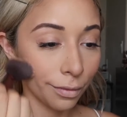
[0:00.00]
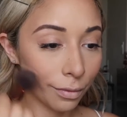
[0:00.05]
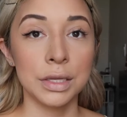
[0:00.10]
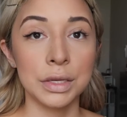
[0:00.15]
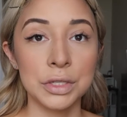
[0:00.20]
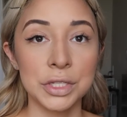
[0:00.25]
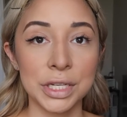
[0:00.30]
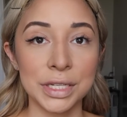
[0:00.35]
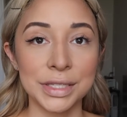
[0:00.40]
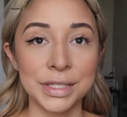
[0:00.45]

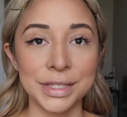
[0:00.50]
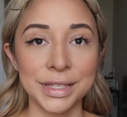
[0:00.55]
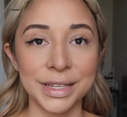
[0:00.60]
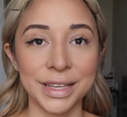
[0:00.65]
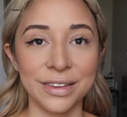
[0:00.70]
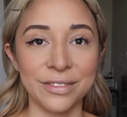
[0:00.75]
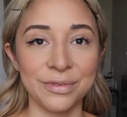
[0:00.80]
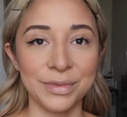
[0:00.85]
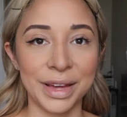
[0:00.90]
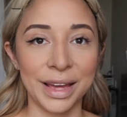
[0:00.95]
So just to
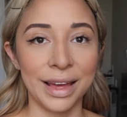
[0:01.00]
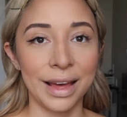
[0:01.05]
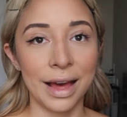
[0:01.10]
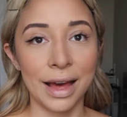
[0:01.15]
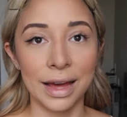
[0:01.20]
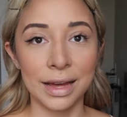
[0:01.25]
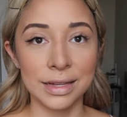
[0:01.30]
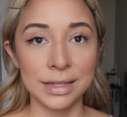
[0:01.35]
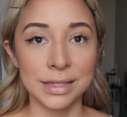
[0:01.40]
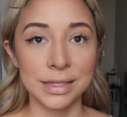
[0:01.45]
give my
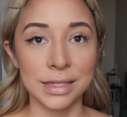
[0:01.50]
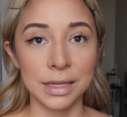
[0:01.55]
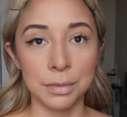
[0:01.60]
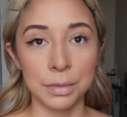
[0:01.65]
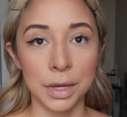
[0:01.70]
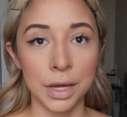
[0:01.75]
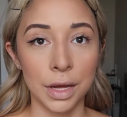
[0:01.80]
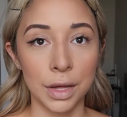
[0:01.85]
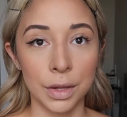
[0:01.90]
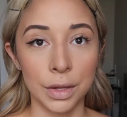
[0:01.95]
eyes
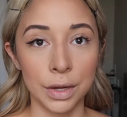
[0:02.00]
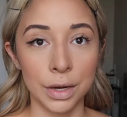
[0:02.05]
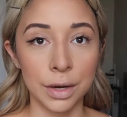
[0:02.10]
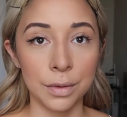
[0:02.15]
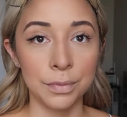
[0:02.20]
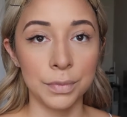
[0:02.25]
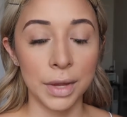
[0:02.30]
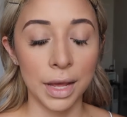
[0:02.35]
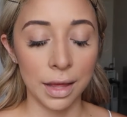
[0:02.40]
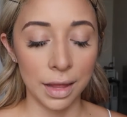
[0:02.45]
some
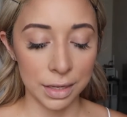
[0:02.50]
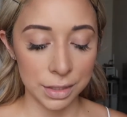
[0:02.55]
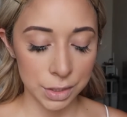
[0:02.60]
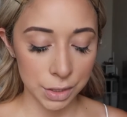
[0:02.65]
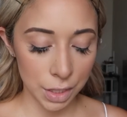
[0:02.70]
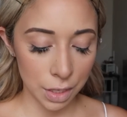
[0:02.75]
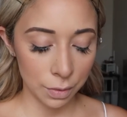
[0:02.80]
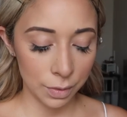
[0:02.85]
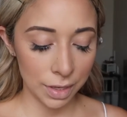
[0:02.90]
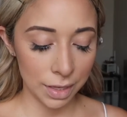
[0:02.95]
color, I like to
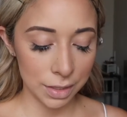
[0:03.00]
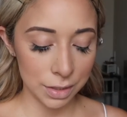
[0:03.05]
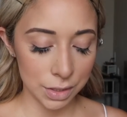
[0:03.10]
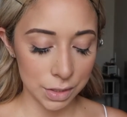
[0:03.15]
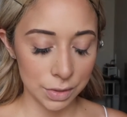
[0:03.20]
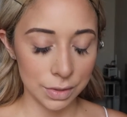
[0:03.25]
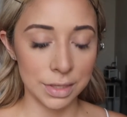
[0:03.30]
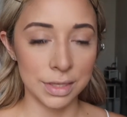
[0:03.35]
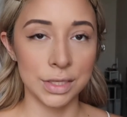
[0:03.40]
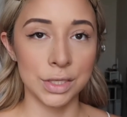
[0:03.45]
go
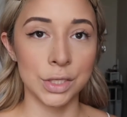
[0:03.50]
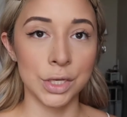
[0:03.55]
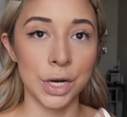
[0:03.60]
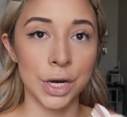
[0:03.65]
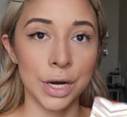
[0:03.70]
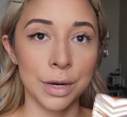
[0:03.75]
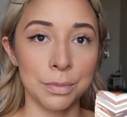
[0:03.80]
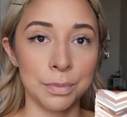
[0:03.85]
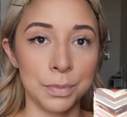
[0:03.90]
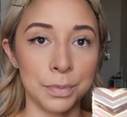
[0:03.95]
into this
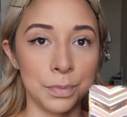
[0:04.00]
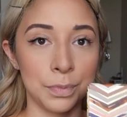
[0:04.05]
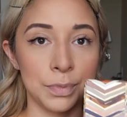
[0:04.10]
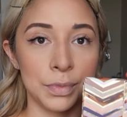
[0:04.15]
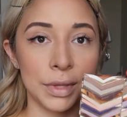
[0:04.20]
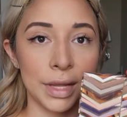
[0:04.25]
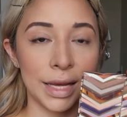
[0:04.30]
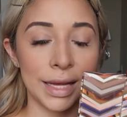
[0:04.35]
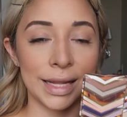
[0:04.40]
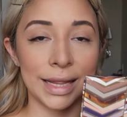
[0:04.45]
Tarte
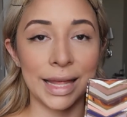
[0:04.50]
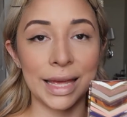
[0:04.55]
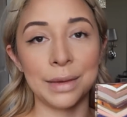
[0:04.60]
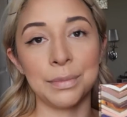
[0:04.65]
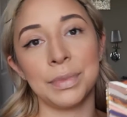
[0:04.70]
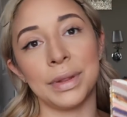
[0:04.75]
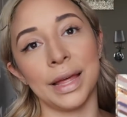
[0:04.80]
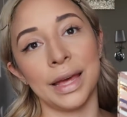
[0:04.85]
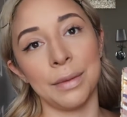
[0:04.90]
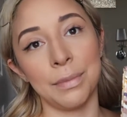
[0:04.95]
Clay
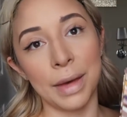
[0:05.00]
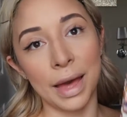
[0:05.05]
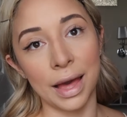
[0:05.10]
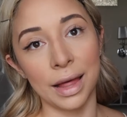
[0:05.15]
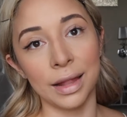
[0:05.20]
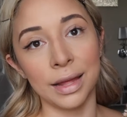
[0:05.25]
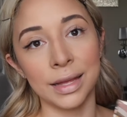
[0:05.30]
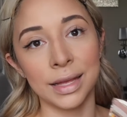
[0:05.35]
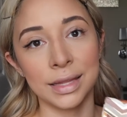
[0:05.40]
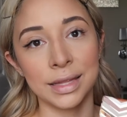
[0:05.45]
Play
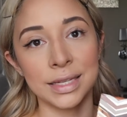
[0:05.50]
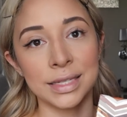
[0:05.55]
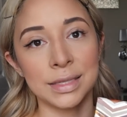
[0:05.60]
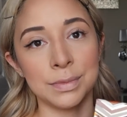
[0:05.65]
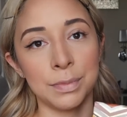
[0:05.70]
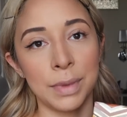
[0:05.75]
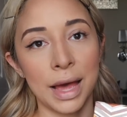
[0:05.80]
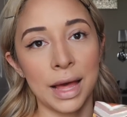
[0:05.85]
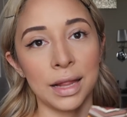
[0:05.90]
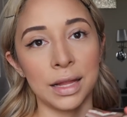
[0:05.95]
palette, and this
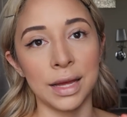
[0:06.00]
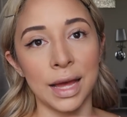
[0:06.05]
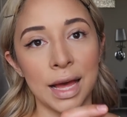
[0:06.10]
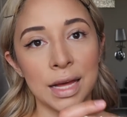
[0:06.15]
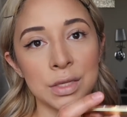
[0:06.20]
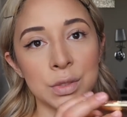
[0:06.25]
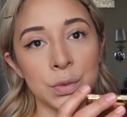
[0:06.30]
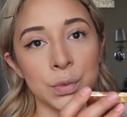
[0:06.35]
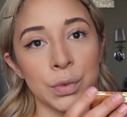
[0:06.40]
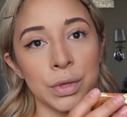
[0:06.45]
palette
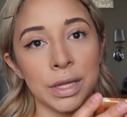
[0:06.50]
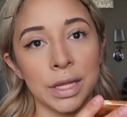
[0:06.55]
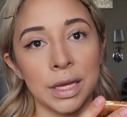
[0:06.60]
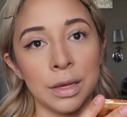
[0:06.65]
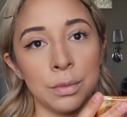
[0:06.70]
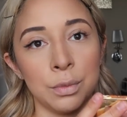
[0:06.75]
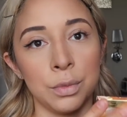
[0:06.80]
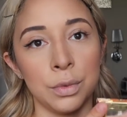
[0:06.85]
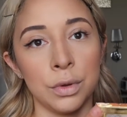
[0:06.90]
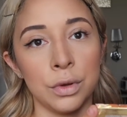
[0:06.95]
has
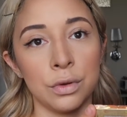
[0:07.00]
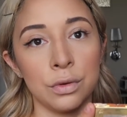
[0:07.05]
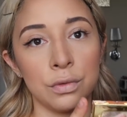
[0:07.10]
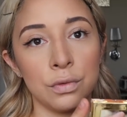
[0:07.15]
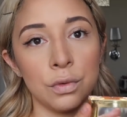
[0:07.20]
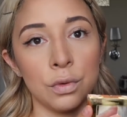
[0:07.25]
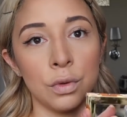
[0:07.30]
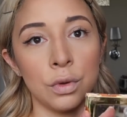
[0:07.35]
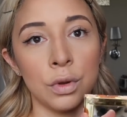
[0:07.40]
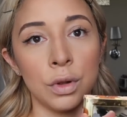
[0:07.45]
really
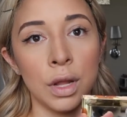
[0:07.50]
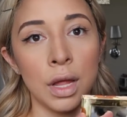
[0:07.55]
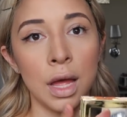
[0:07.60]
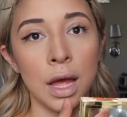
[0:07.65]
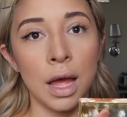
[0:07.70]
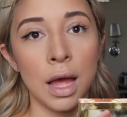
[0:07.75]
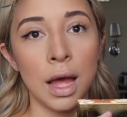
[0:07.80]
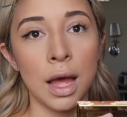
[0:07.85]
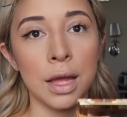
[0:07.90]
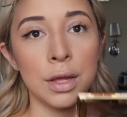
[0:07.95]
beautiful
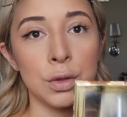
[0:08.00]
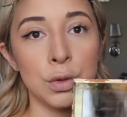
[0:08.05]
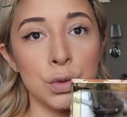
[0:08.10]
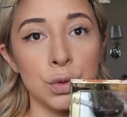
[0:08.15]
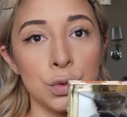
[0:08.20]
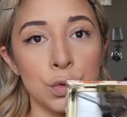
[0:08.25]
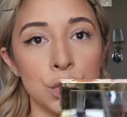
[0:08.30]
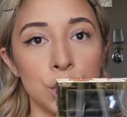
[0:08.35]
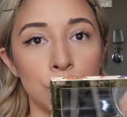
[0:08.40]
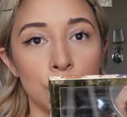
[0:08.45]

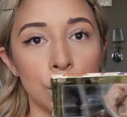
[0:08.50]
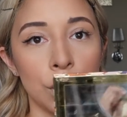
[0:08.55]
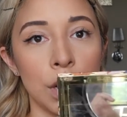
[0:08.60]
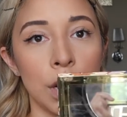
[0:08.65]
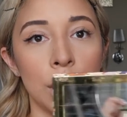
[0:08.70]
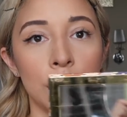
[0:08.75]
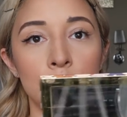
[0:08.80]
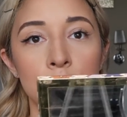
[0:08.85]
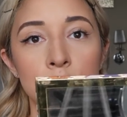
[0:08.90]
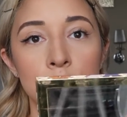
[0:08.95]
neutral
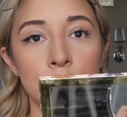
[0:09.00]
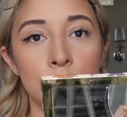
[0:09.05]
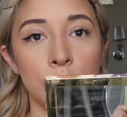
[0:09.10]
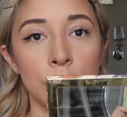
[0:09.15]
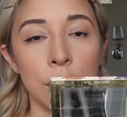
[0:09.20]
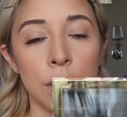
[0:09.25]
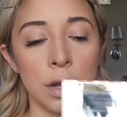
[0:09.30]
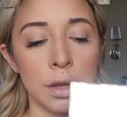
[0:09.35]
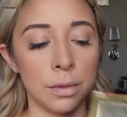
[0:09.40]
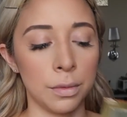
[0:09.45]
colors
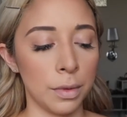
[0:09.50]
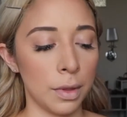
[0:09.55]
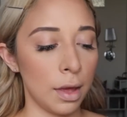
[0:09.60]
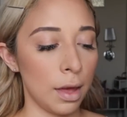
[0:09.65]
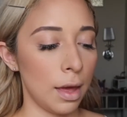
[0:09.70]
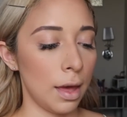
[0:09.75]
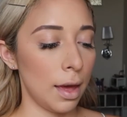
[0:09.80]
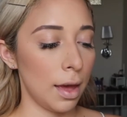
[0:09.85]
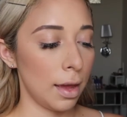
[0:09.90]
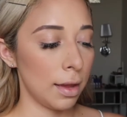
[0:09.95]
going on,
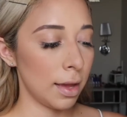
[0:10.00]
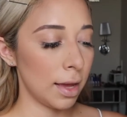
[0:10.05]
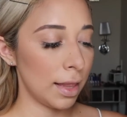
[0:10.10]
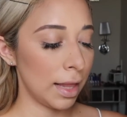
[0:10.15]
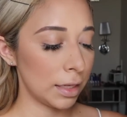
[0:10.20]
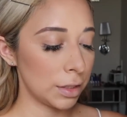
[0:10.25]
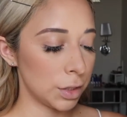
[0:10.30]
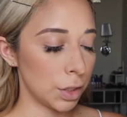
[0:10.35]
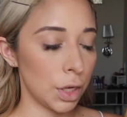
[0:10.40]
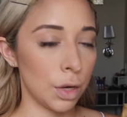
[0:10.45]
and I
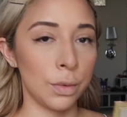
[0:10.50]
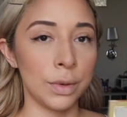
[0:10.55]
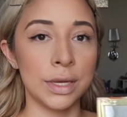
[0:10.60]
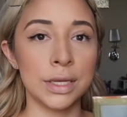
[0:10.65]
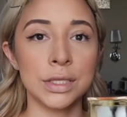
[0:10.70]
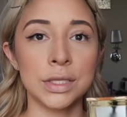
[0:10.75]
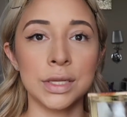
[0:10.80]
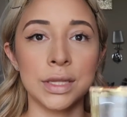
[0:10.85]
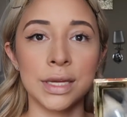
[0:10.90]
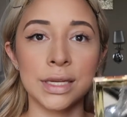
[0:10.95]
like to go
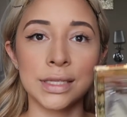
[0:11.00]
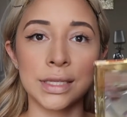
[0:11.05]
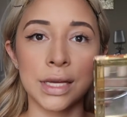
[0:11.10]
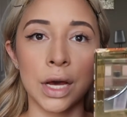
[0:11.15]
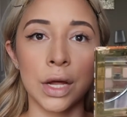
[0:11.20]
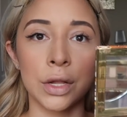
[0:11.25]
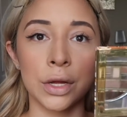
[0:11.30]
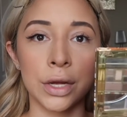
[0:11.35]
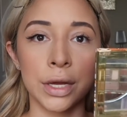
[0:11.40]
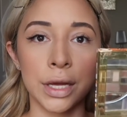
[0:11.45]
into this
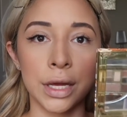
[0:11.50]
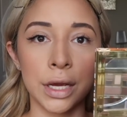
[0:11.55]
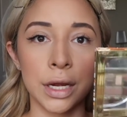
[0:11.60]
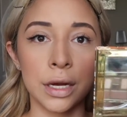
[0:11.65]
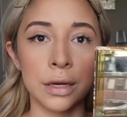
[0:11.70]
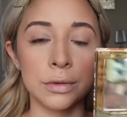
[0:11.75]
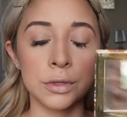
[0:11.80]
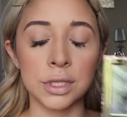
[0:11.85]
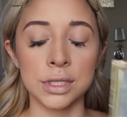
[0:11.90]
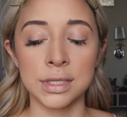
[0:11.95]
color
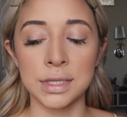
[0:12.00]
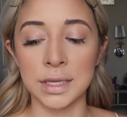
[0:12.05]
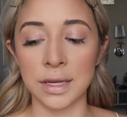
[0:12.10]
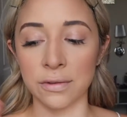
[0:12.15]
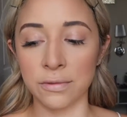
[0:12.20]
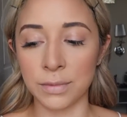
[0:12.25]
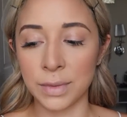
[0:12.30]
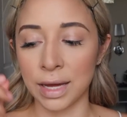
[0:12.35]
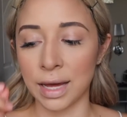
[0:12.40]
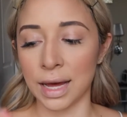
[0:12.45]
here just to
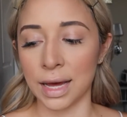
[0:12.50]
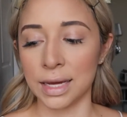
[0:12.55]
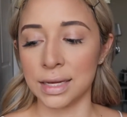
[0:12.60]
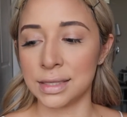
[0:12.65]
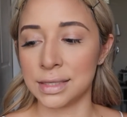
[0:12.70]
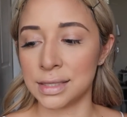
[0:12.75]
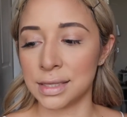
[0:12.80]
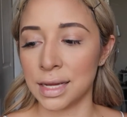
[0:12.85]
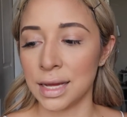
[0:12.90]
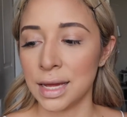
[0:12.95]
give my
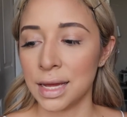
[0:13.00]
eyes